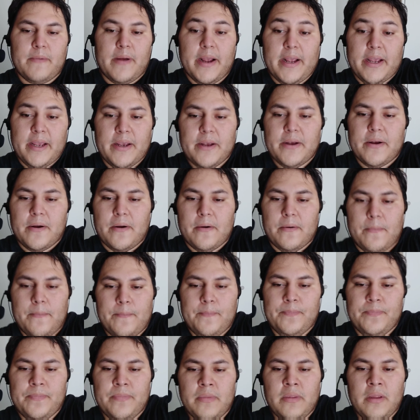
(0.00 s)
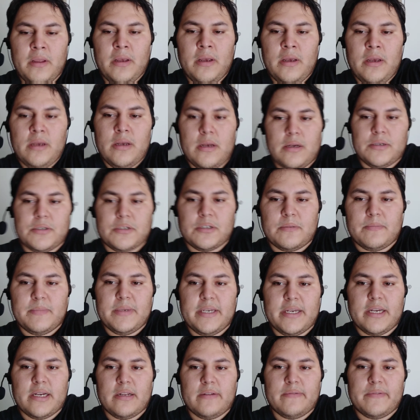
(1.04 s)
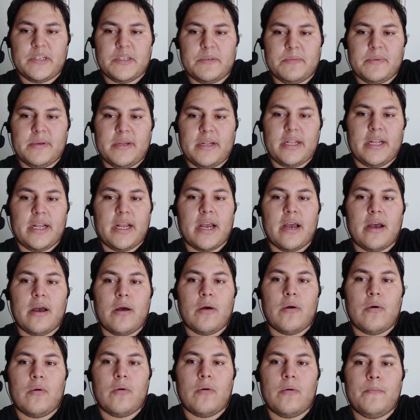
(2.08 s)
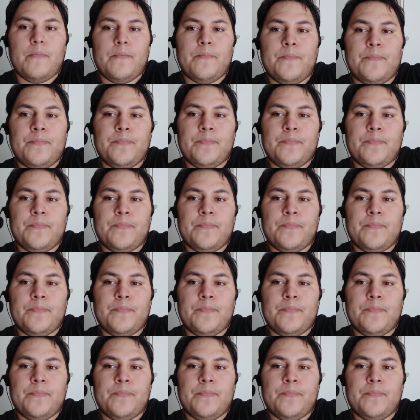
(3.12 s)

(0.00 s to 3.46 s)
right here, it's just me kind of explaining how